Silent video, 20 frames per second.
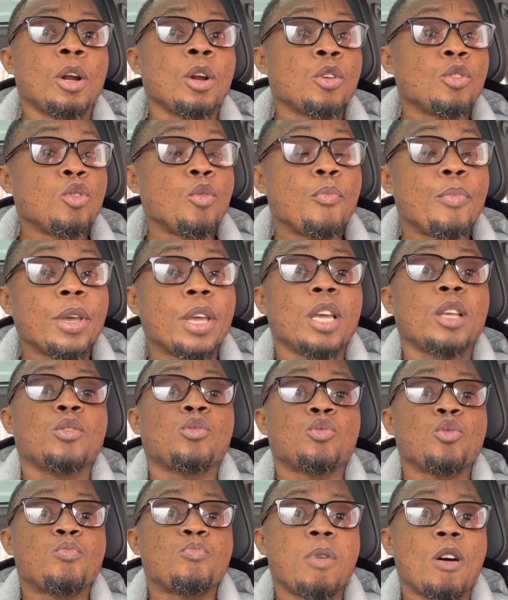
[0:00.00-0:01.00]
You begin
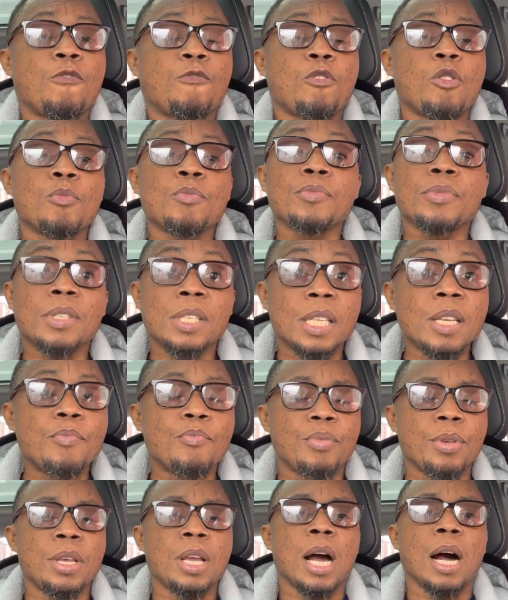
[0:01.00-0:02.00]
to perform
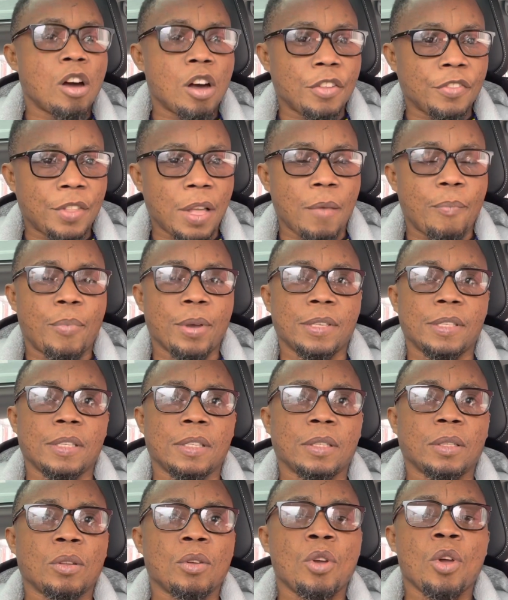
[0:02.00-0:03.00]
CPR on that
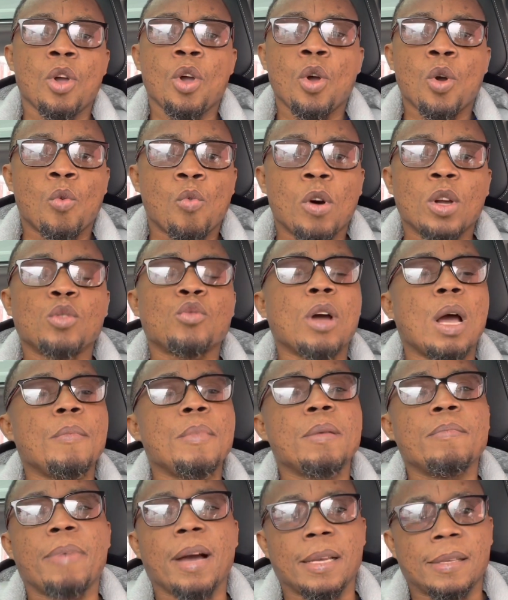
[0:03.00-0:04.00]
person. What do I
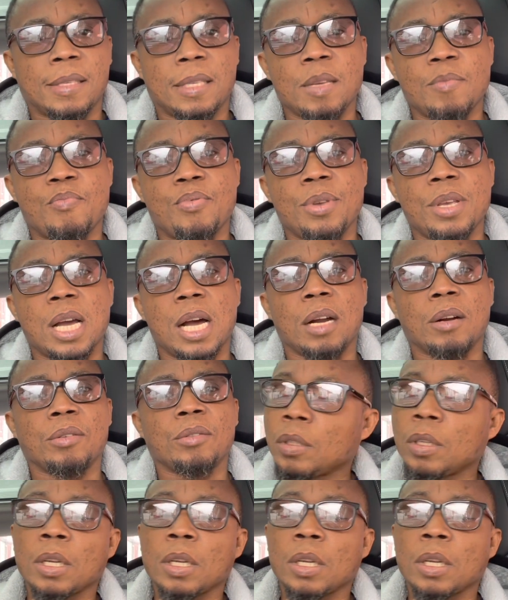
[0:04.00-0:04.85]
mean by CPR?